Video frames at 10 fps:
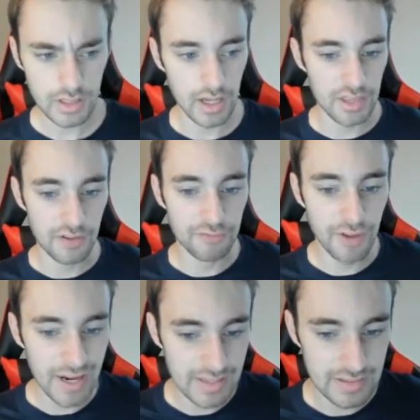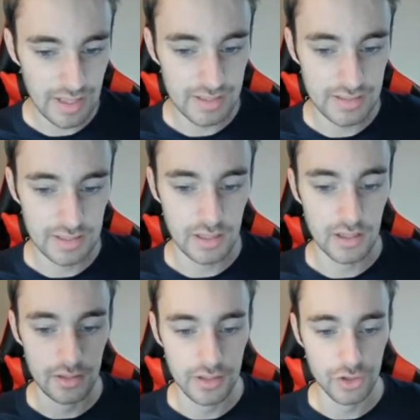The fight that
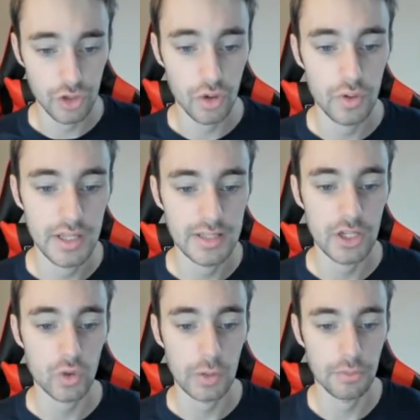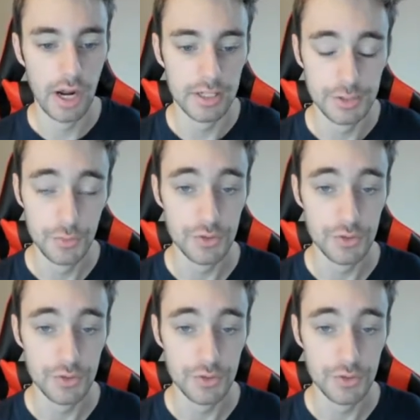they showed in that joint practice was